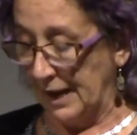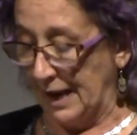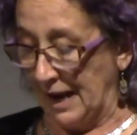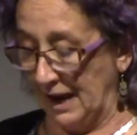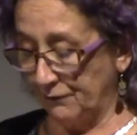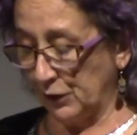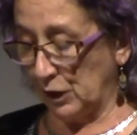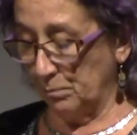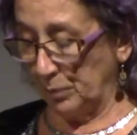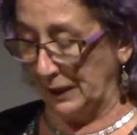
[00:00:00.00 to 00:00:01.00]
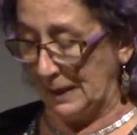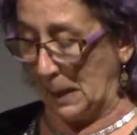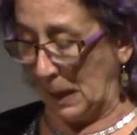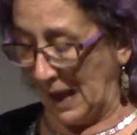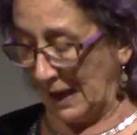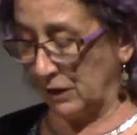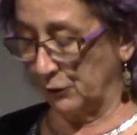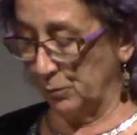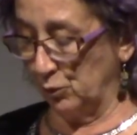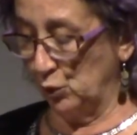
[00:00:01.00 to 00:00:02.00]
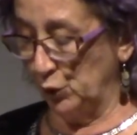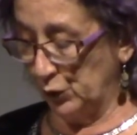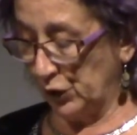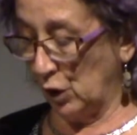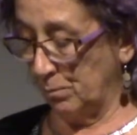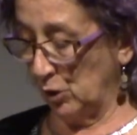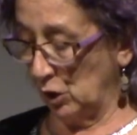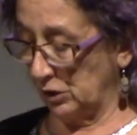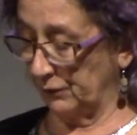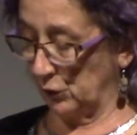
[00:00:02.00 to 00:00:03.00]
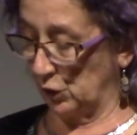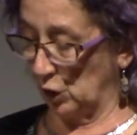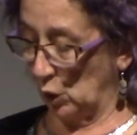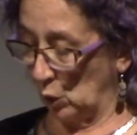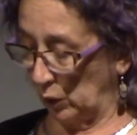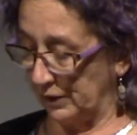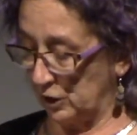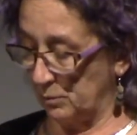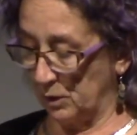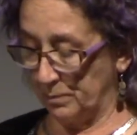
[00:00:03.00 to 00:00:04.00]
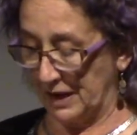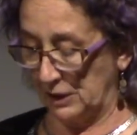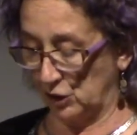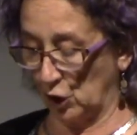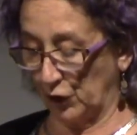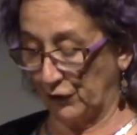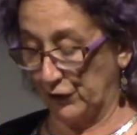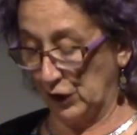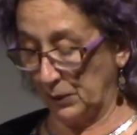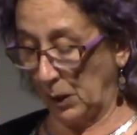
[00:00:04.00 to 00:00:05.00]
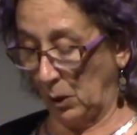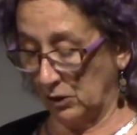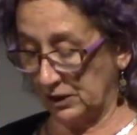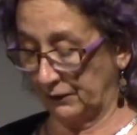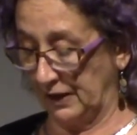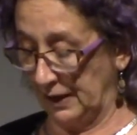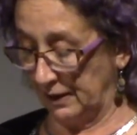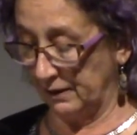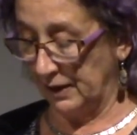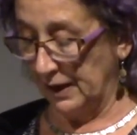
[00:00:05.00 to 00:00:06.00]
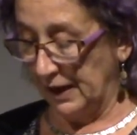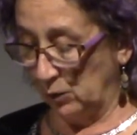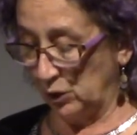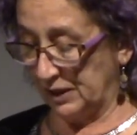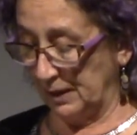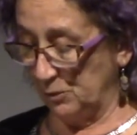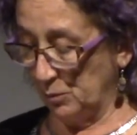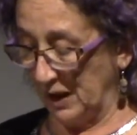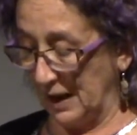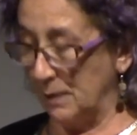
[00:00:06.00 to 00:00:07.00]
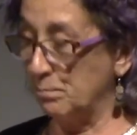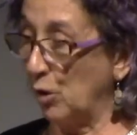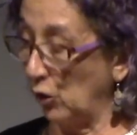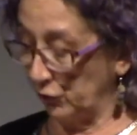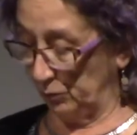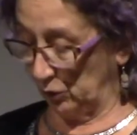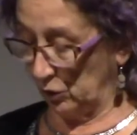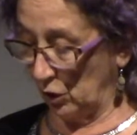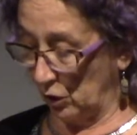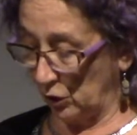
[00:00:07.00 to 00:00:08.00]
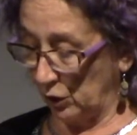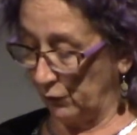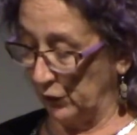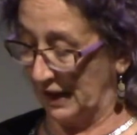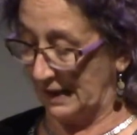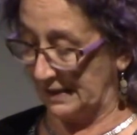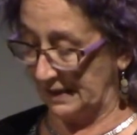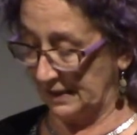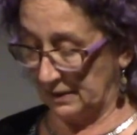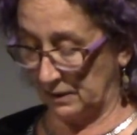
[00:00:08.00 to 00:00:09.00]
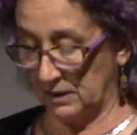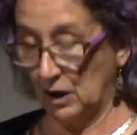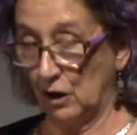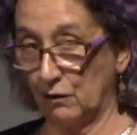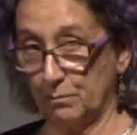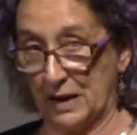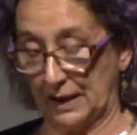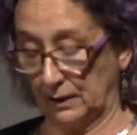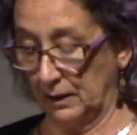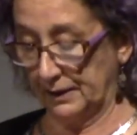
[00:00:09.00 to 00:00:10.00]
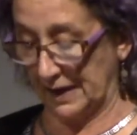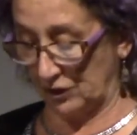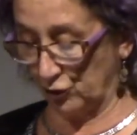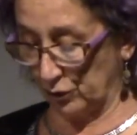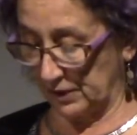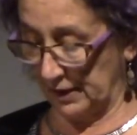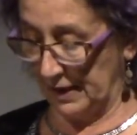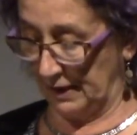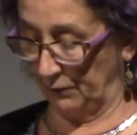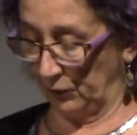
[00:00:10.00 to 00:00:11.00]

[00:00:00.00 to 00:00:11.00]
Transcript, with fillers: If the complete lack of the Bouleutikon part of the soul is to be based on a further loss of heat, it would seem to be impossible to argue for the existence of male natural slaves.